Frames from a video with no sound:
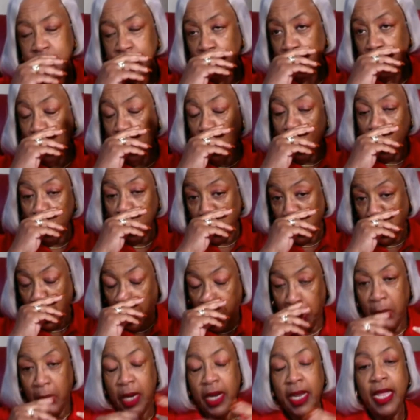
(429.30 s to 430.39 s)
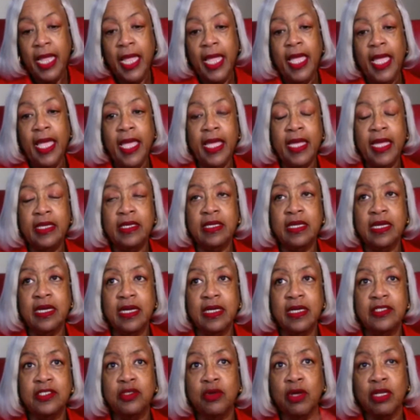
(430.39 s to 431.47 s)
Boulder. And
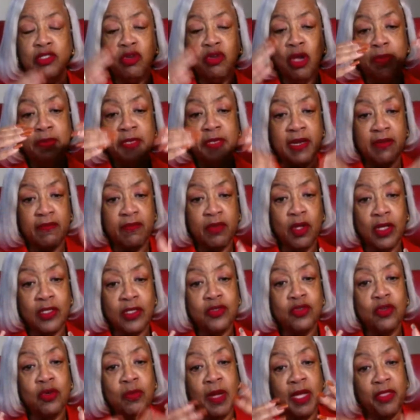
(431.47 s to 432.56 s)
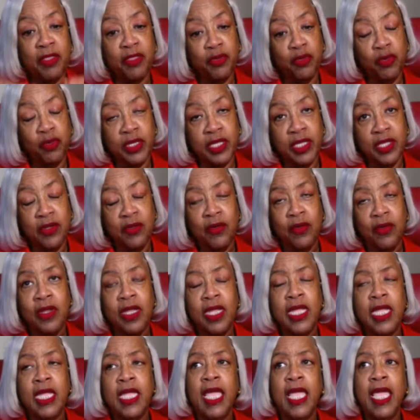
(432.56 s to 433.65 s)
so I dropped out of law school my third year.
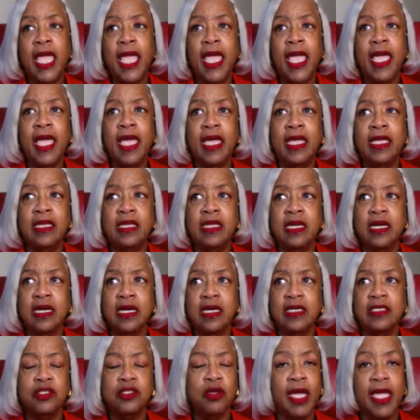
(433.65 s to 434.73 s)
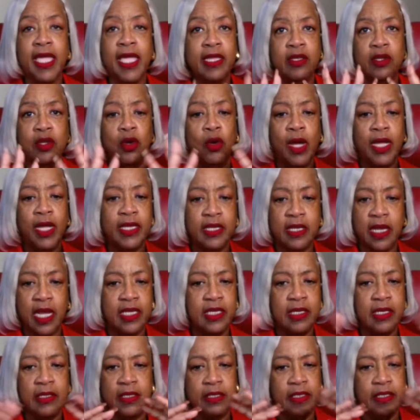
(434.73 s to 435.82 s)
And so I had I
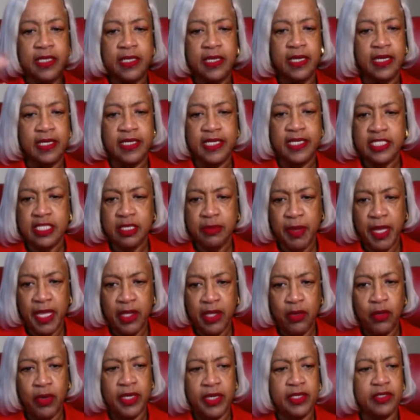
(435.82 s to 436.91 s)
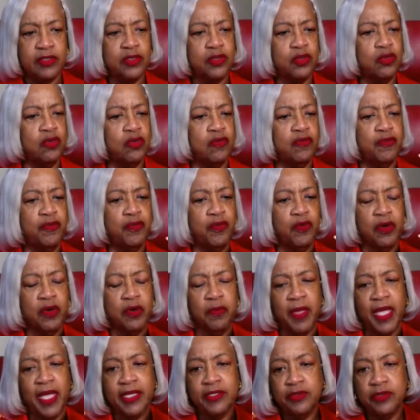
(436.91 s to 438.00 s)
didn't anticipate going to school for a
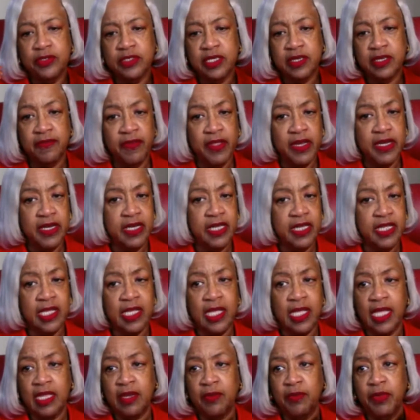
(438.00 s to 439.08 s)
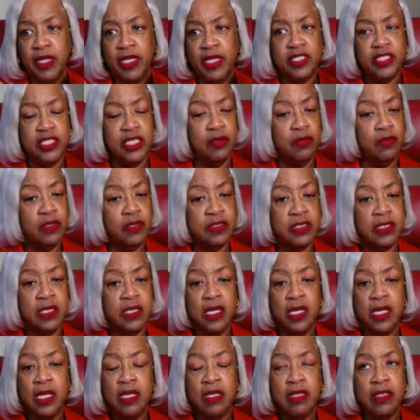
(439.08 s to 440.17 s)
master's of divinity, and a PhD was,
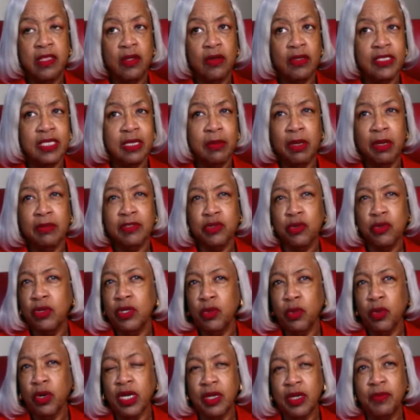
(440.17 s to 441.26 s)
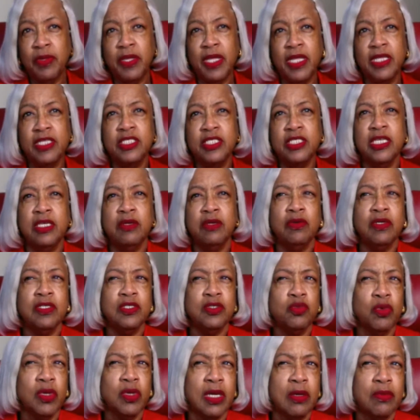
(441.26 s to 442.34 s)
the only time I was going to work on a PhD was
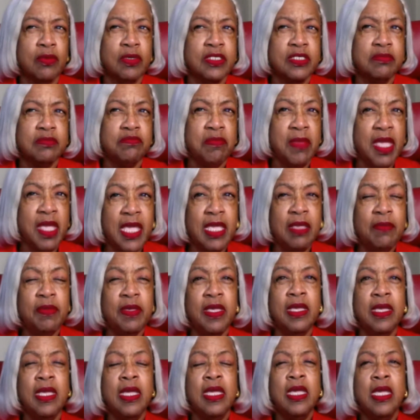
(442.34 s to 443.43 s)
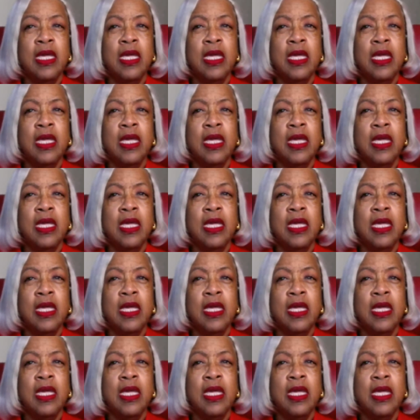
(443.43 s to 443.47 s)
when I was maybe